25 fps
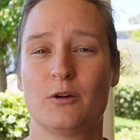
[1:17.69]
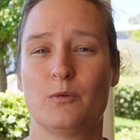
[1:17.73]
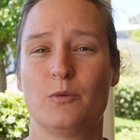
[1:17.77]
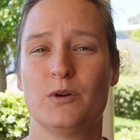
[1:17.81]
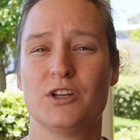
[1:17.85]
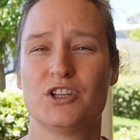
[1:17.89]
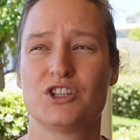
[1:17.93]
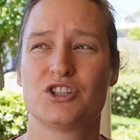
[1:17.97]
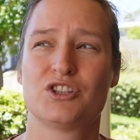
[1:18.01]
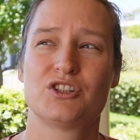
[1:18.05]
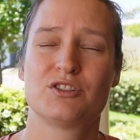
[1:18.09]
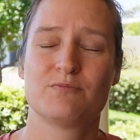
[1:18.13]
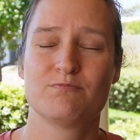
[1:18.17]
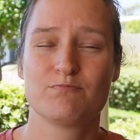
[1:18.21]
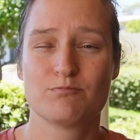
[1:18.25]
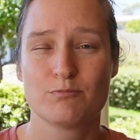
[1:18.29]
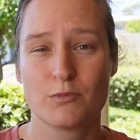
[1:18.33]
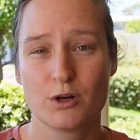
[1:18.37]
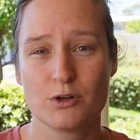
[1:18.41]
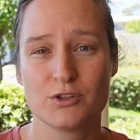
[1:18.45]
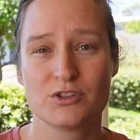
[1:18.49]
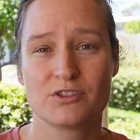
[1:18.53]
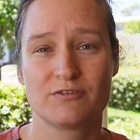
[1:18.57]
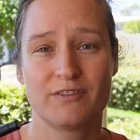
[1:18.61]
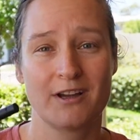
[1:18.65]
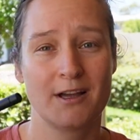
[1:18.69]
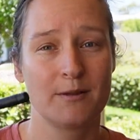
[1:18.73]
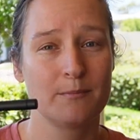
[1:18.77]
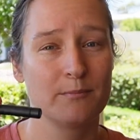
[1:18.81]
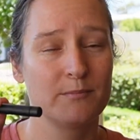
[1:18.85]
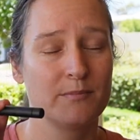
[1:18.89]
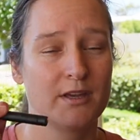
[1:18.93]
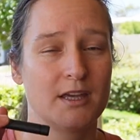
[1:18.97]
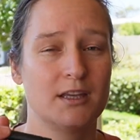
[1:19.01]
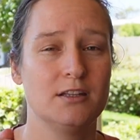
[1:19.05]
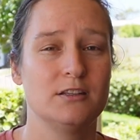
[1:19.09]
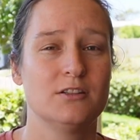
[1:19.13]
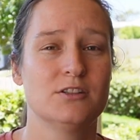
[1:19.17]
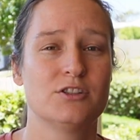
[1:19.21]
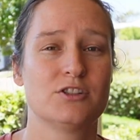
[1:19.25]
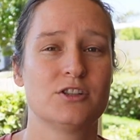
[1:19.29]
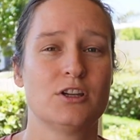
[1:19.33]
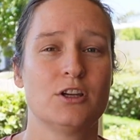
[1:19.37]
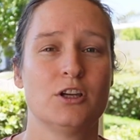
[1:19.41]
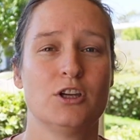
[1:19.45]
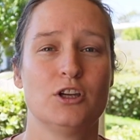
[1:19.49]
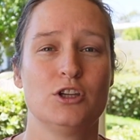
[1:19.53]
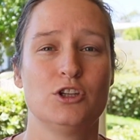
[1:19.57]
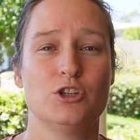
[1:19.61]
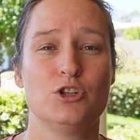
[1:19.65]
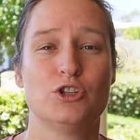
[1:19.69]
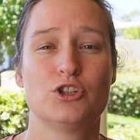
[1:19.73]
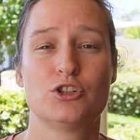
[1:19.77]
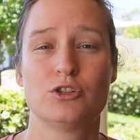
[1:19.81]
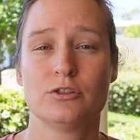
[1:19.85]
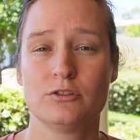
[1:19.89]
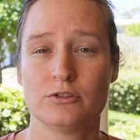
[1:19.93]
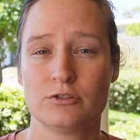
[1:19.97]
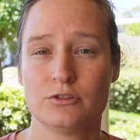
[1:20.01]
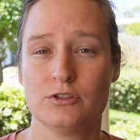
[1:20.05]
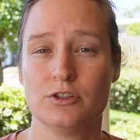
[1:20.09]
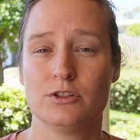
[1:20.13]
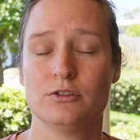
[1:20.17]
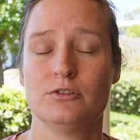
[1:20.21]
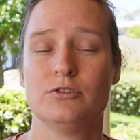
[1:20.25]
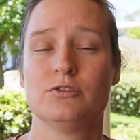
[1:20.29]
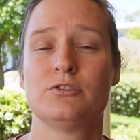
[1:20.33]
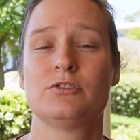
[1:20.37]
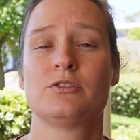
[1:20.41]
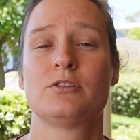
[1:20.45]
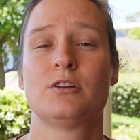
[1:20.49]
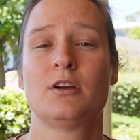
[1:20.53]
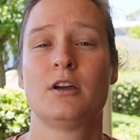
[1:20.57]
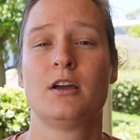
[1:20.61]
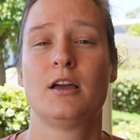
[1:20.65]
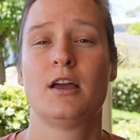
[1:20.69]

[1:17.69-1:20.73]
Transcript: which most fountain pens you should use,